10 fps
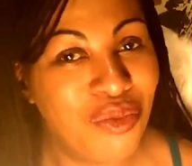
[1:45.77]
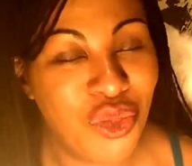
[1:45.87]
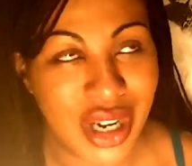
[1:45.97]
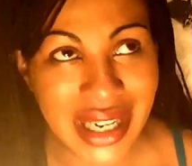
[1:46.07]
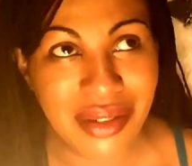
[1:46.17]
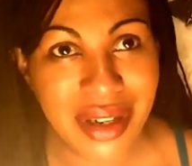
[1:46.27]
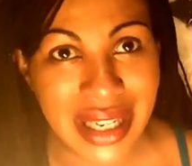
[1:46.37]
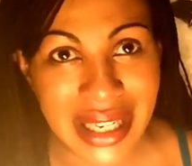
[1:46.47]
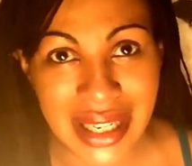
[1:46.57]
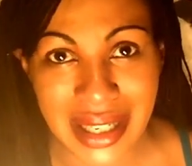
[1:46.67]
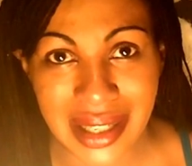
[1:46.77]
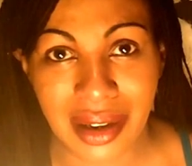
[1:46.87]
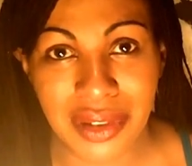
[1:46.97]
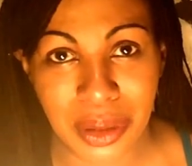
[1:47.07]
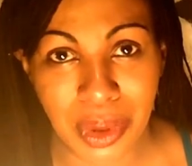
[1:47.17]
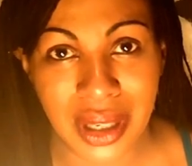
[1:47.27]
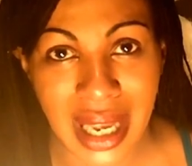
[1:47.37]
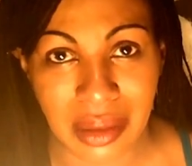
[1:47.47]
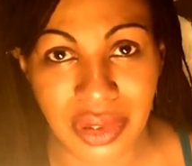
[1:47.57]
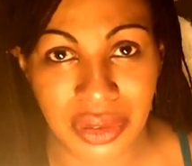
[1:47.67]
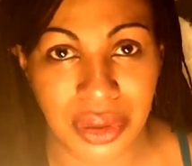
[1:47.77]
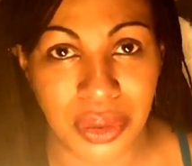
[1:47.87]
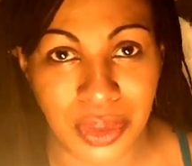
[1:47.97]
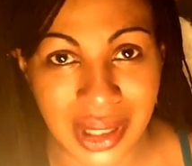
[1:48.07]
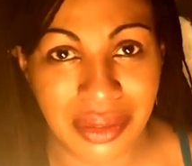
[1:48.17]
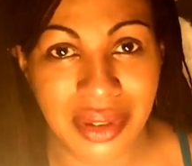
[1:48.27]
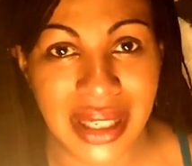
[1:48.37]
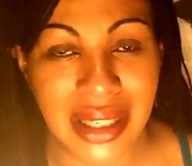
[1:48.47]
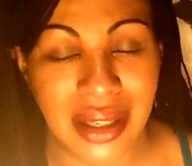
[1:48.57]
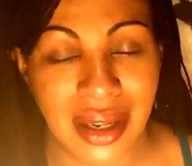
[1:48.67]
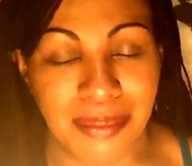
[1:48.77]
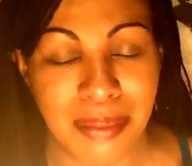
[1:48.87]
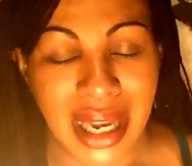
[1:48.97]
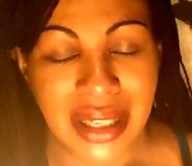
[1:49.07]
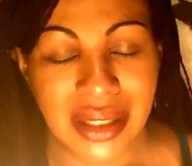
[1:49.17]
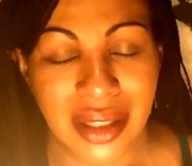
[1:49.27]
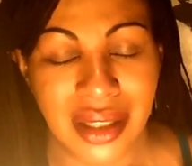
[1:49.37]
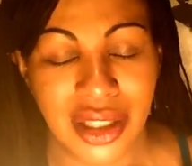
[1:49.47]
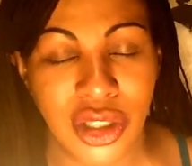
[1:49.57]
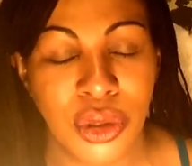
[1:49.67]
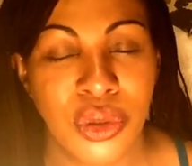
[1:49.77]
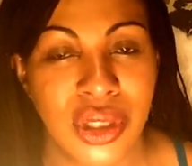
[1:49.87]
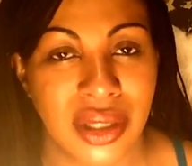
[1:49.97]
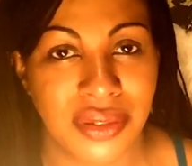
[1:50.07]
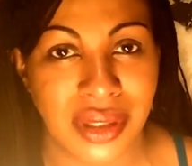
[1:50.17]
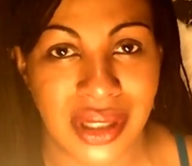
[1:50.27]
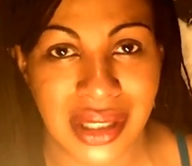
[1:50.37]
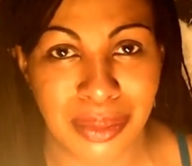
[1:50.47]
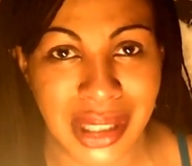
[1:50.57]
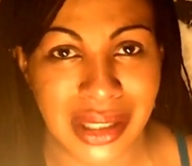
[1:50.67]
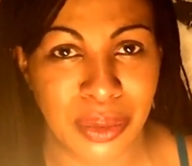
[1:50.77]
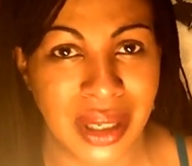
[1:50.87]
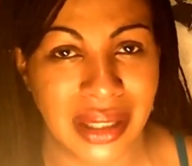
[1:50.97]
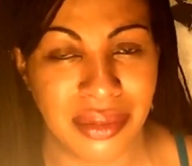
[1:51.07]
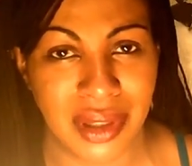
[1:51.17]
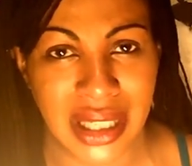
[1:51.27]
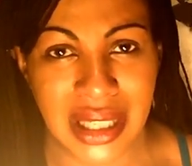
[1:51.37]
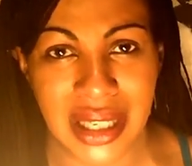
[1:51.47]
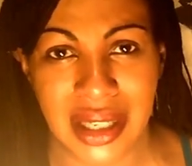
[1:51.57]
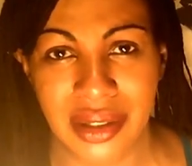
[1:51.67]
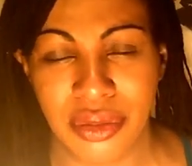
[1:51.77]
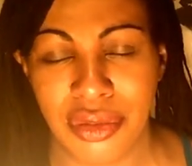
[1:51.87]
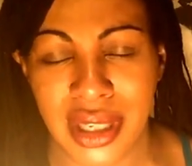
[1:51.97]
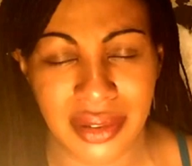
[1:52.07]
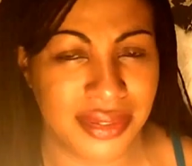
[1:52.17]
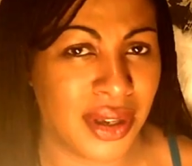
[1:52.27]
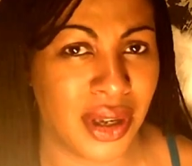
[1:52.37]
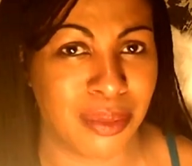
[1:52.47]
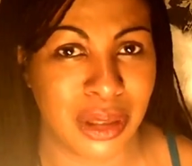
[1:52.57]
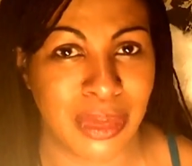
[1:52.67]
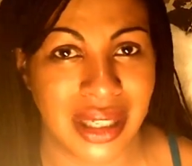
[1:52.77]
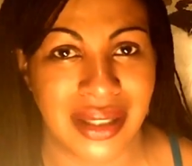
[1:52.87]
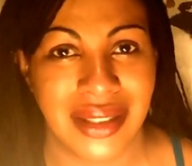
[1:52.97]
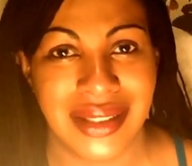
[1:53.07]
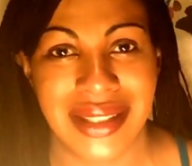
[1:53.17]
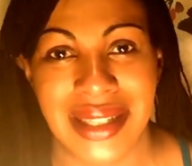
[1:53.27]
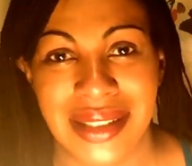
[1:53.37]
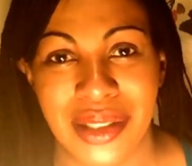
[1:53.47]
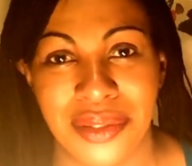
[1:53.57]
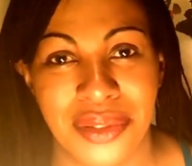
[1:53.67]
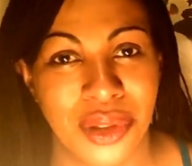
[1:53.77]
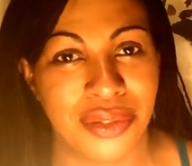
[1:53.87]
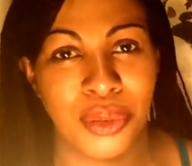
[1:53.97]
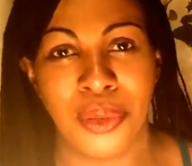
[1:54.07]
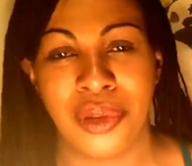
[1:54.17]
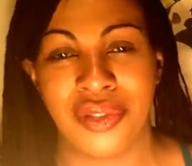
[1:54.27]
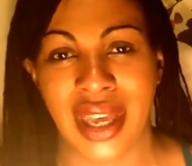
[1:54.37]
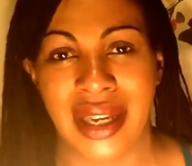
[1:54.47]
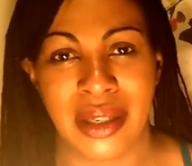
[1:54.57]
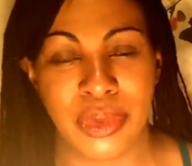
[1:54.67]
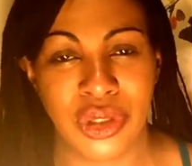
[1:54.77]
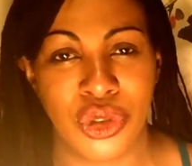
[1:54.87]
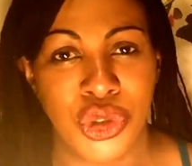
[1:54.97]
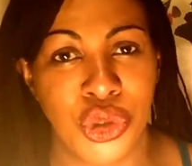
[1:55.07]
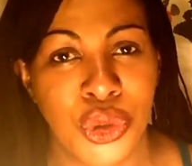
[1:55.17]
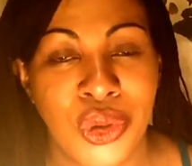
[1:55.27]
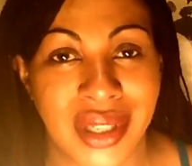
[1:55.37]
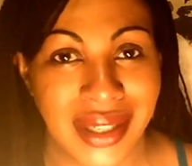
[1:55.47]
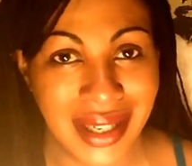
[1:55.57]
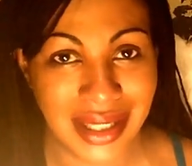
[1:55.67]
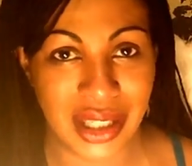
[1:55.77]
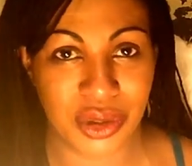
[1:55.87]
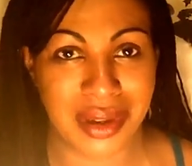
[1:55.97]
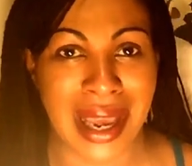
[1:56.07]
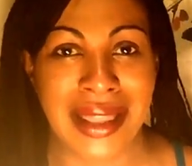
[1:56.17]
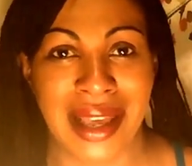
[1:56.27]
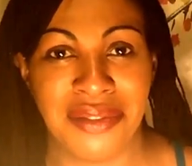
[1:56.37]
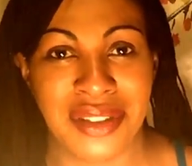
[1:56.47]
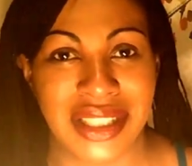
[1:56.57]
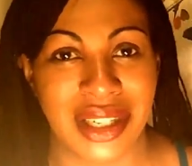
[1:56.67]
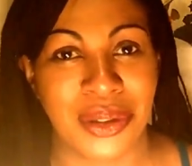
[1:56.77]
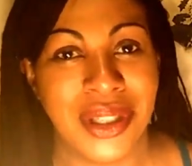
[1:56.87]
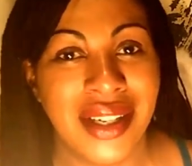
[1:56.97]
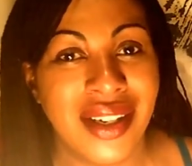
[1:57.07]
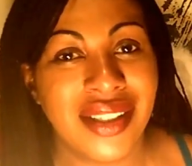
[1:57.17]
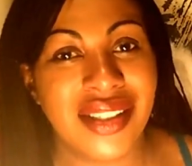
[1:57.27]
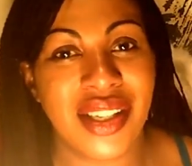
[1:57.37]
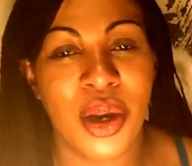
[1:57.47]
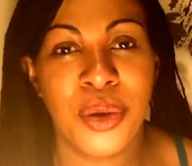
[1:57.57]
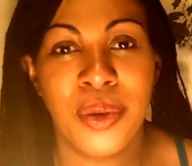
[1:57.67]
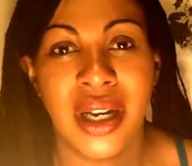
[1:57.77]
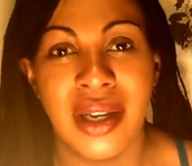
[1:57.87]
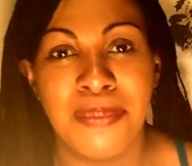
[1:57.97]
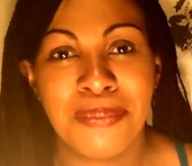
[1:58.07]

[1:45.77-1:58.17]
really, really lovely what came through. It really made a huge difference to me as well. It really reaffirmed my sense of all of that, and it was a joy to create that video. So